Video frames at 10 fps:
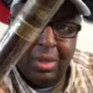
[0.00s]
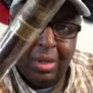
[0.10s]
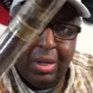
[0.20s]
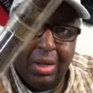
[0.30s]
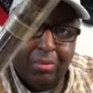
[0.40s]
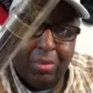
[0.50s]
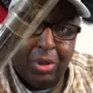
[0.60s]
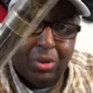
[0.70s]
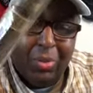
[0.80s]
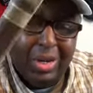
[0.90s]
and
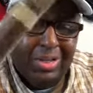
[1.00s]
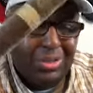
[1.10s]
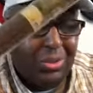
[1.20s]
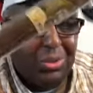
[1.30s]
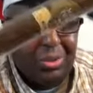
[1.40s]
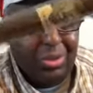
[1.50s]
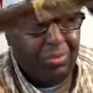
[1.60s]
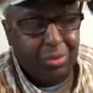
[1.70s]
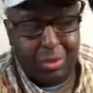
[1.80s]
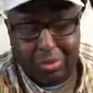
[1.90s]
Mark Twain's known.
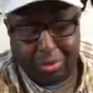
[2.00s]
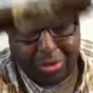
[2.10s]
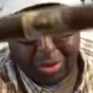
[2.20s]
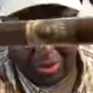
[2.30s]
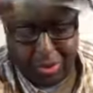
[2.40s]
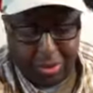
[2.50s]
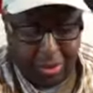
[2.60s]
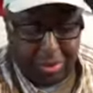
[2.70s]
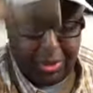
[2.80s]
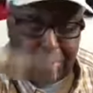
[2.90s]
Well, look, you can look
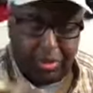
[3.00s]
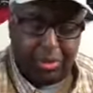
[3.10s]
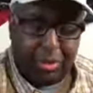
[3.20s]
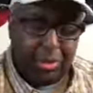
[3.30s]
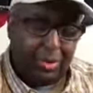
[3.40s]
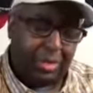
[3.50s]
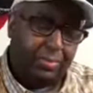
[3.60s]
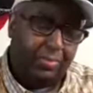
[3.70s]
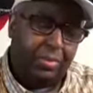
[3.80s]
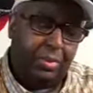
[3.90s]
up the history of Mark Twain.
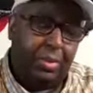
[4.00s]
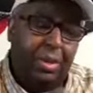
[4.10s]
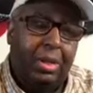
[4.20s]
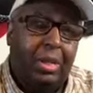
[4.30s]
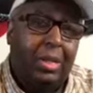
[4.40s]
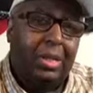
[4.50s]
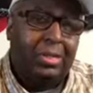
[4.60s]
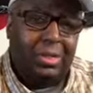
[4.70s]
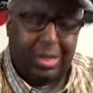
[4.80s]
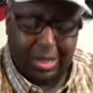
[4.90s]

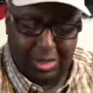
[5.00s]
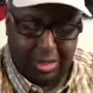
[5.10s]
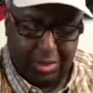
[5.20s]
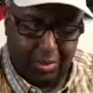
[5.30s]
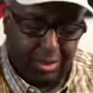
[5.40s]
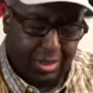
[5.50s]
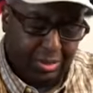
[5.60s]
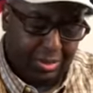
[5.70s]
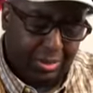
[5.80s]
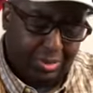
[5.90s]
Let's get in here and
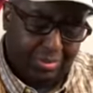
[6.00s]
let's